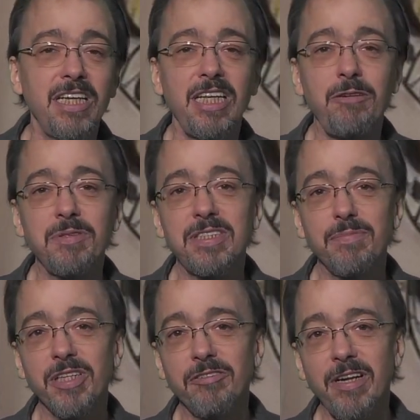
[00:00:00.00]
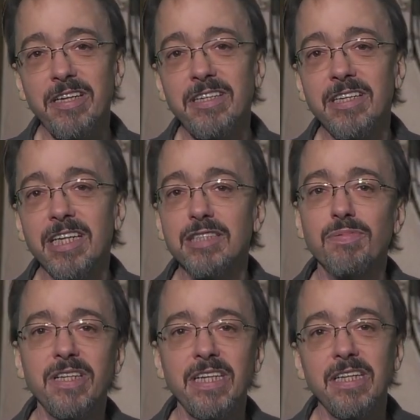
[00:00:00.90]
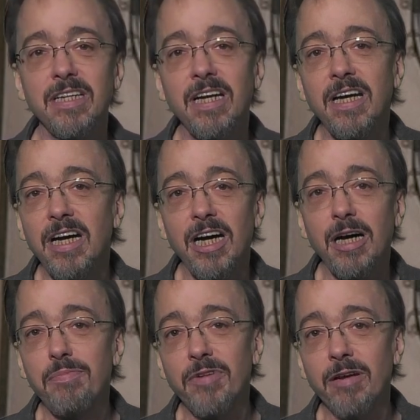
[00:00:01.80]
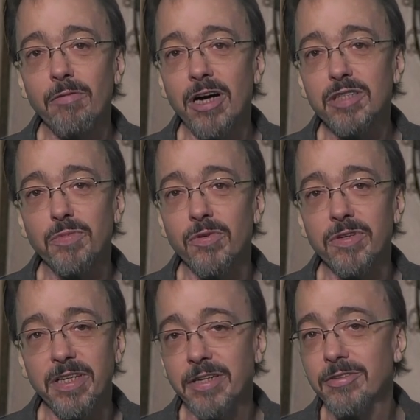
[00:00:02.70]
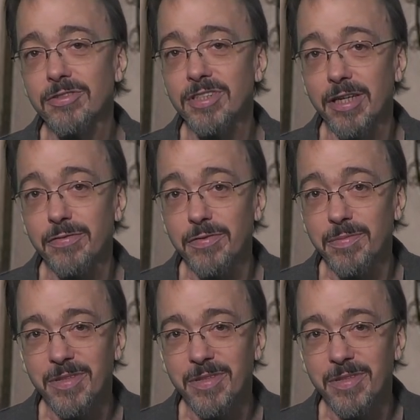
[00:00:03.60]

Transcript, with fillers: he was simply credited as playing upright washboard and other stuff.